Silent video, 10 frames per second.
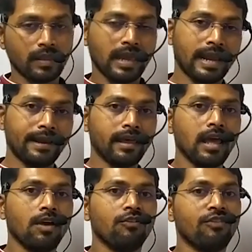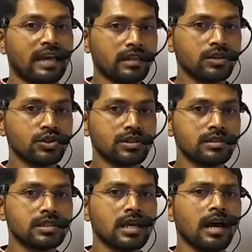and
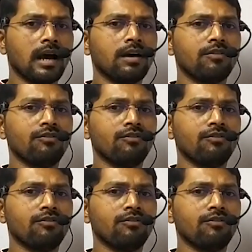variations are